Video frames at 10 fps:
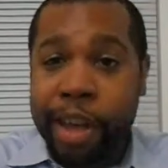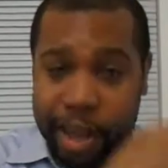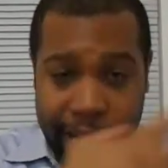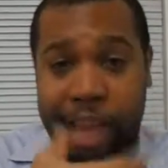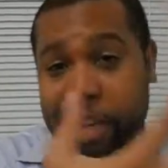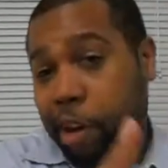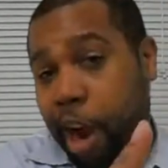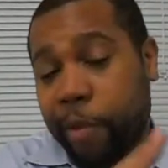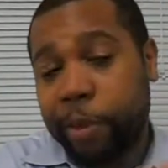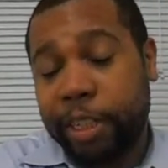And that's how
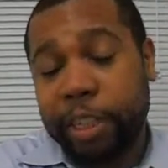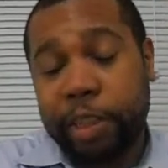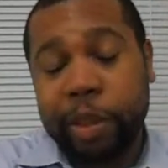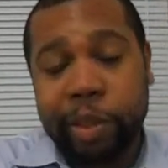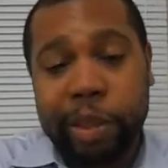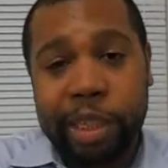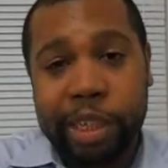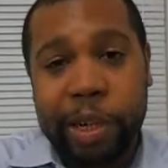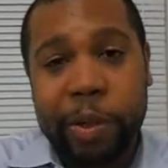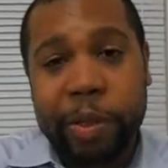conversation usually
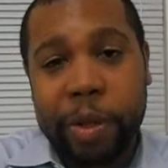goes.